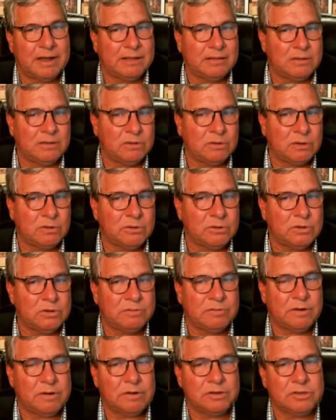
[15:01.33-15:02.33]
is those two
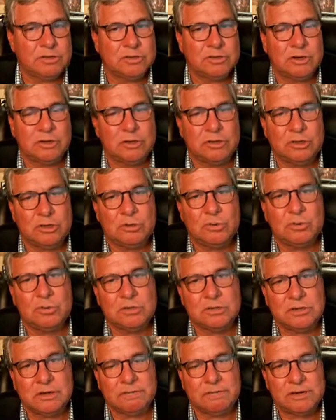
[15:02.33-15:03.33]
functions are
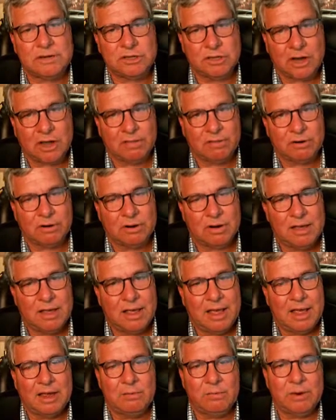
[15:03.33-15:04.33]
duals of each other,
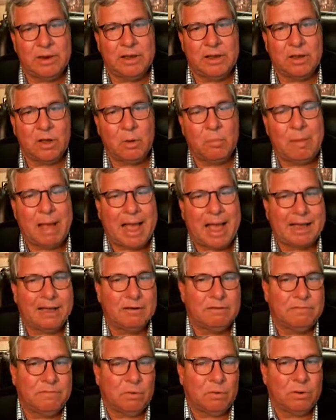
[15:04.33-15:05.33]
and we can go back
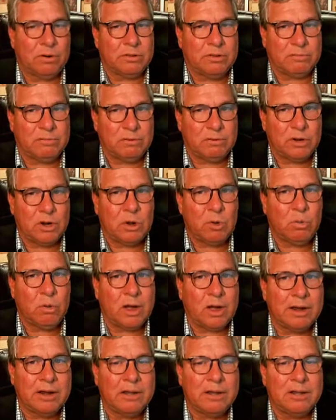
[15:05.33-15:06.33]
and forth. If we know
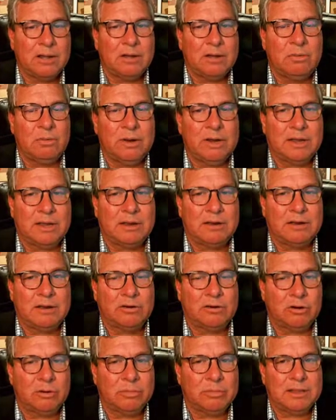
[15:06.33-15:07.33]
one, we can
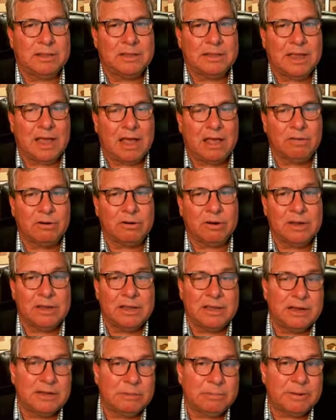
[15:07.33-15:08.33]
determine the other.
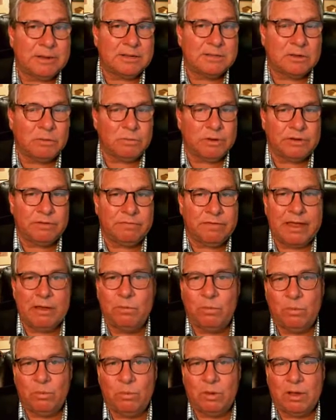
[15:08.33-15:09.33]
It depends on which
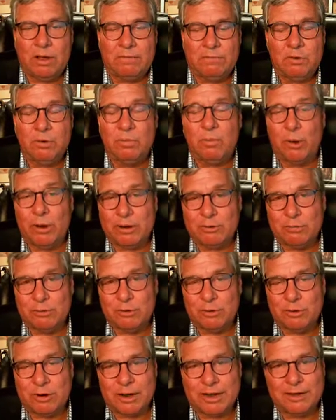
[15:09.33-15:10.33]
viewpoint we're
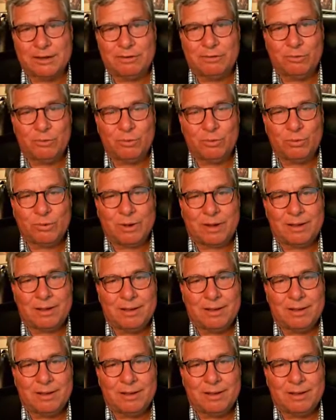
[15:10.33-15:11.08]
trying to